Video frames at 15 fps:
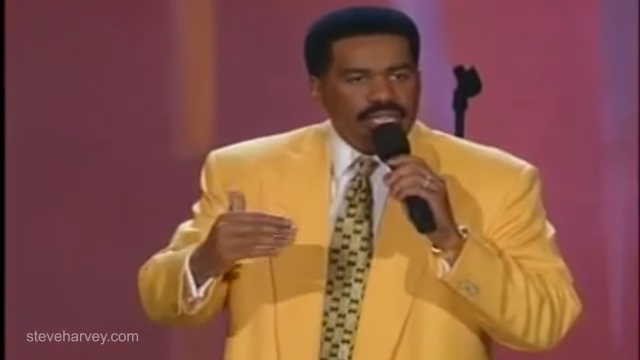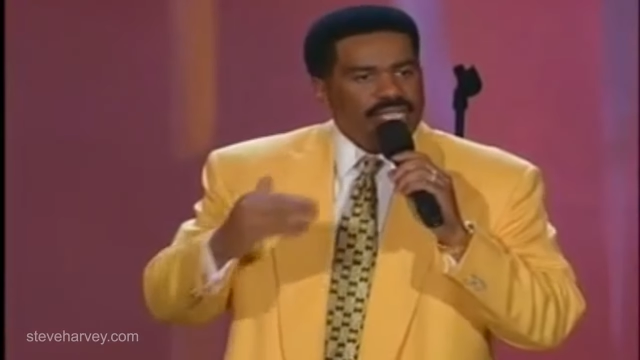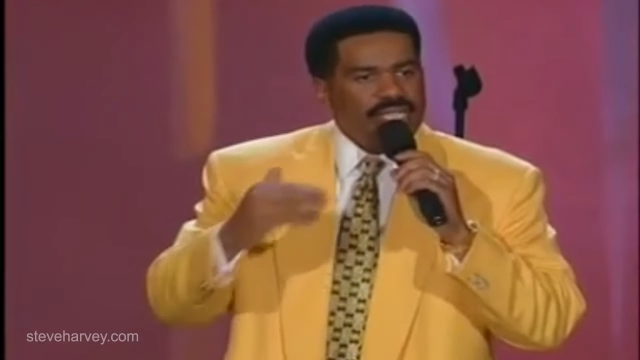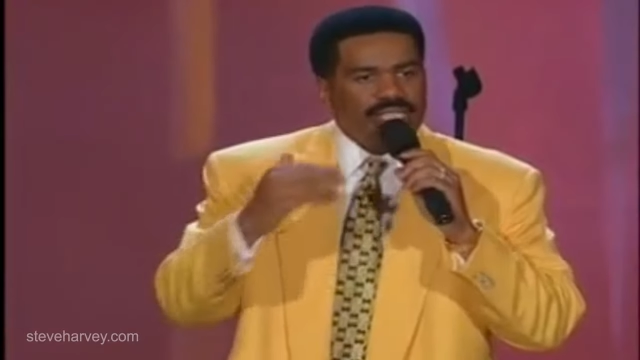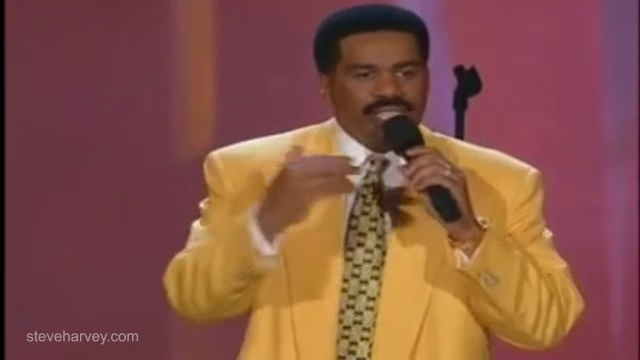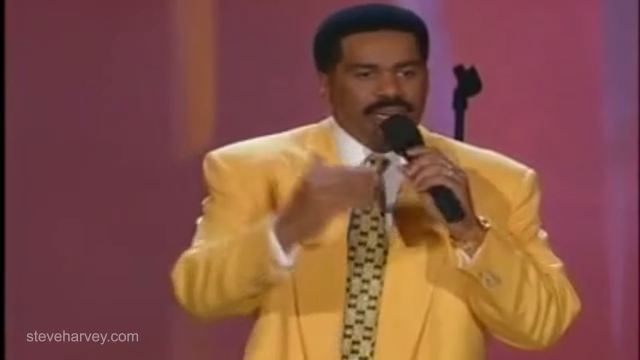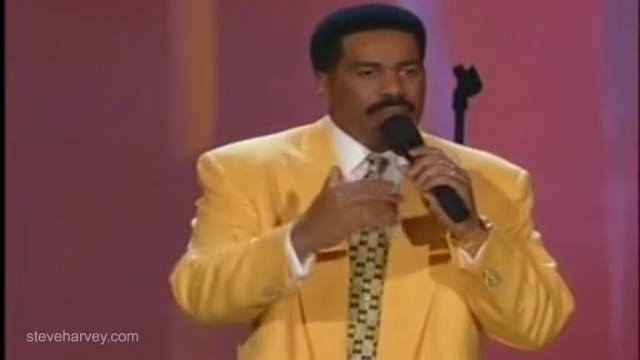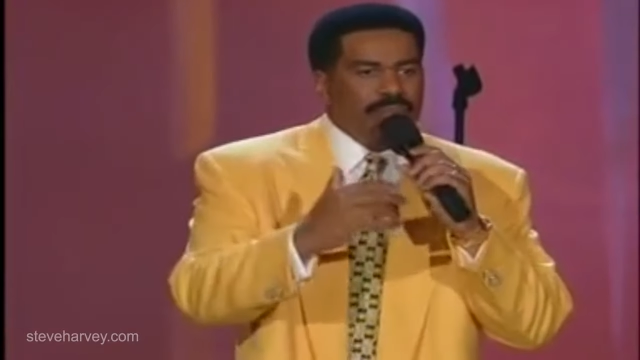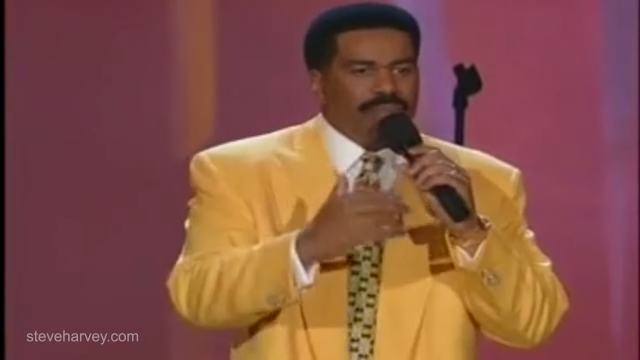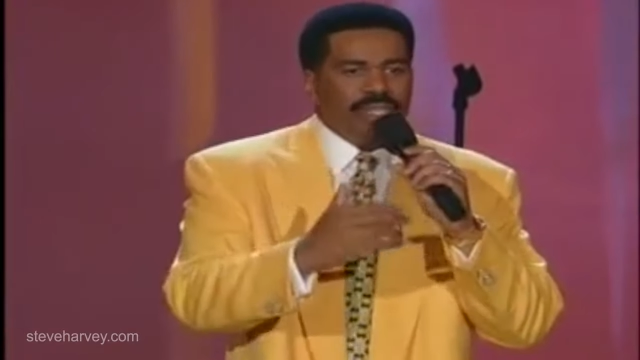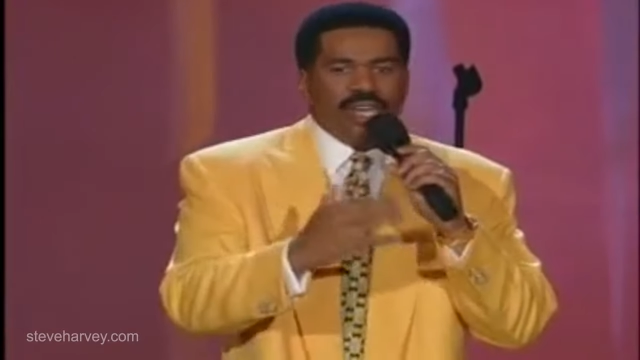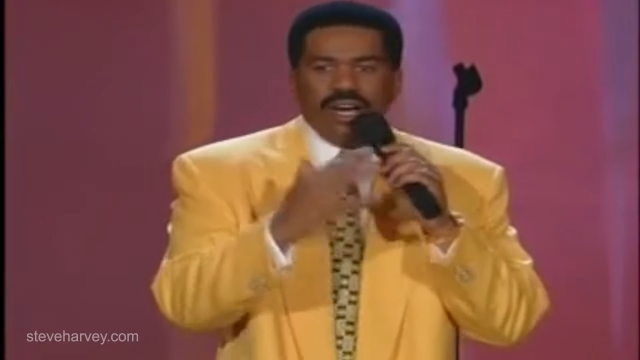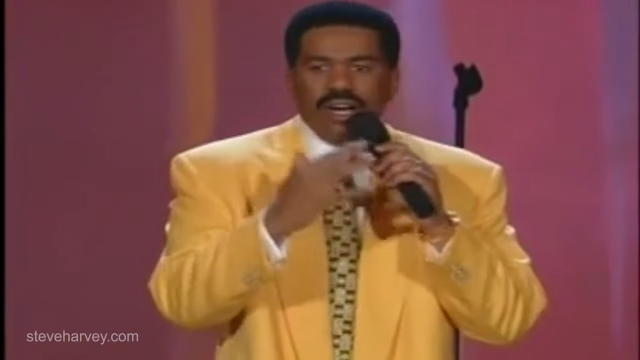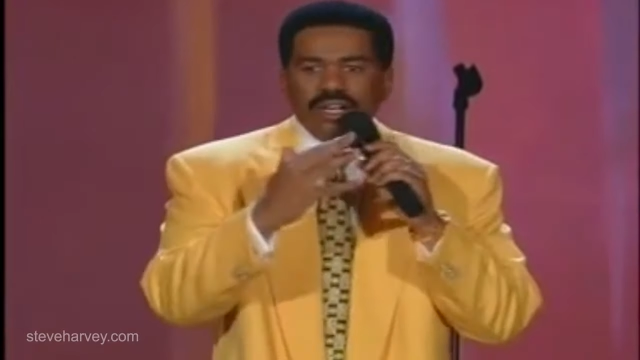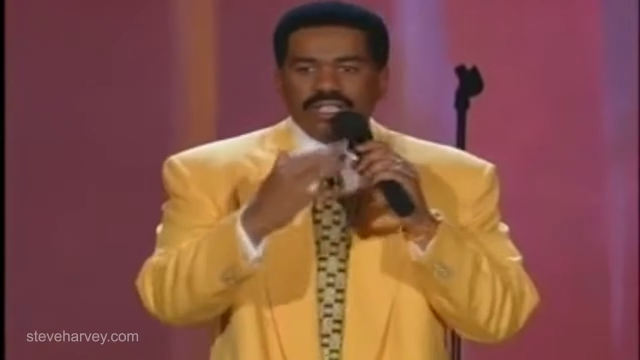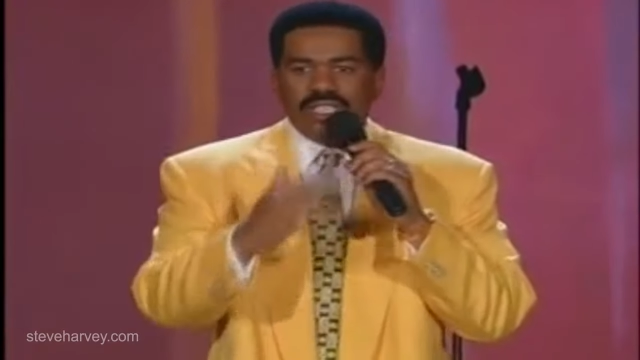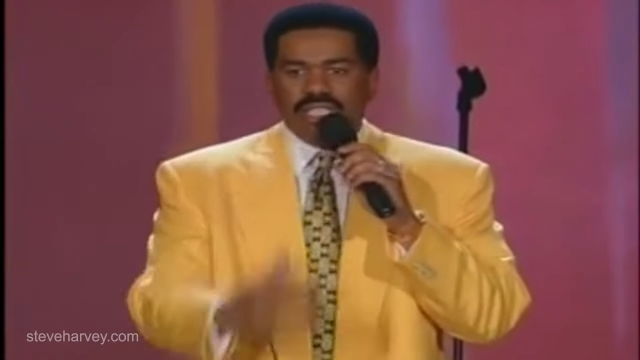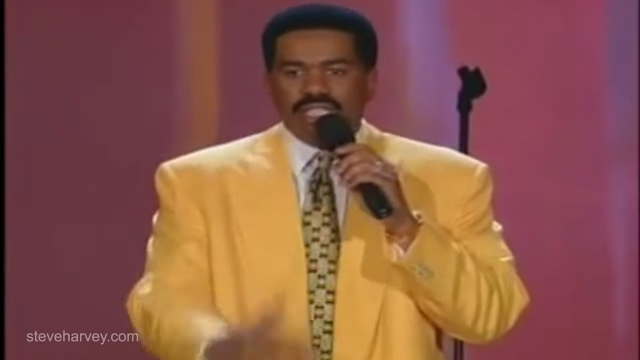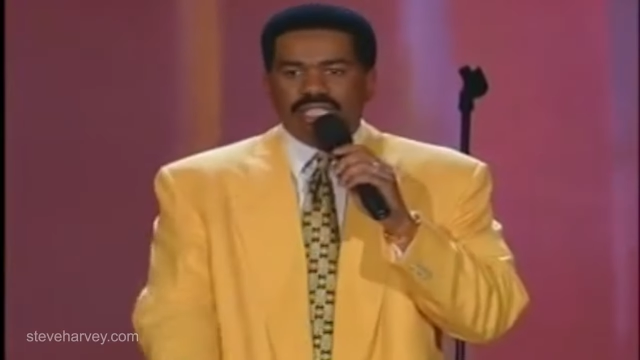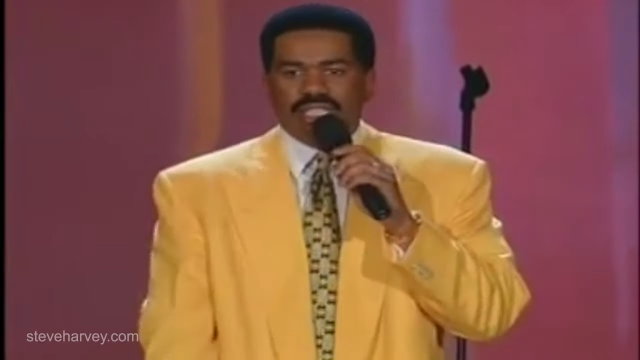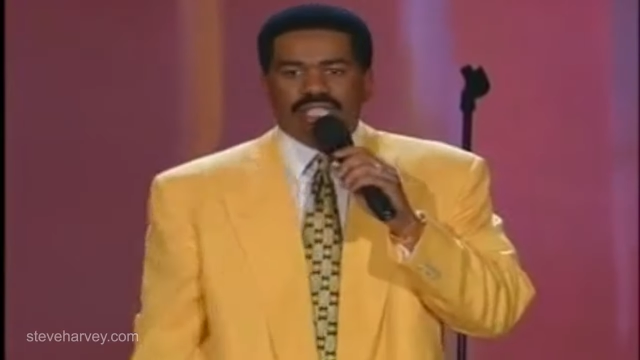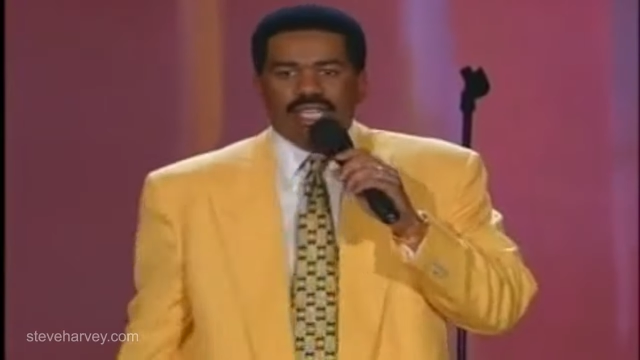It's something, y'all
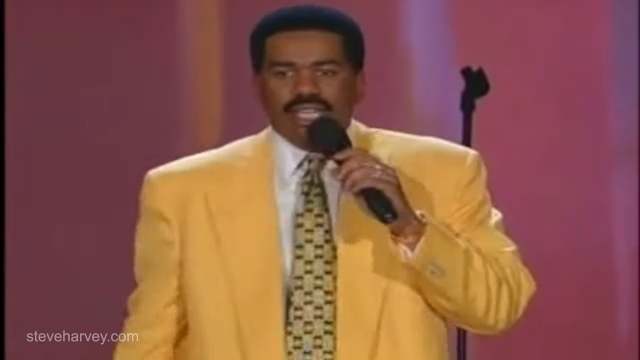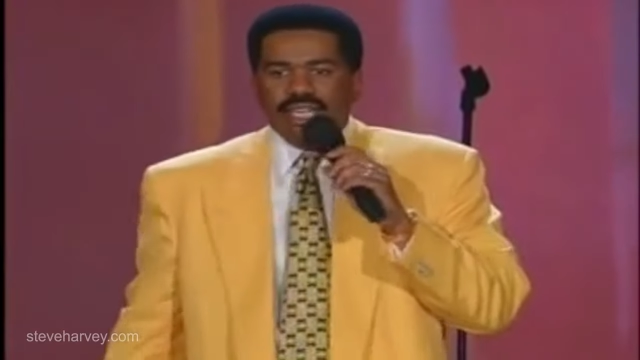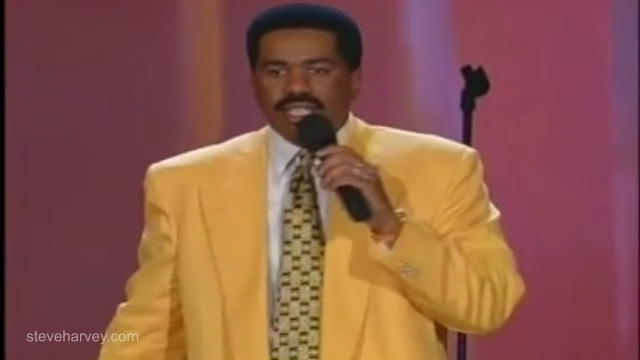just,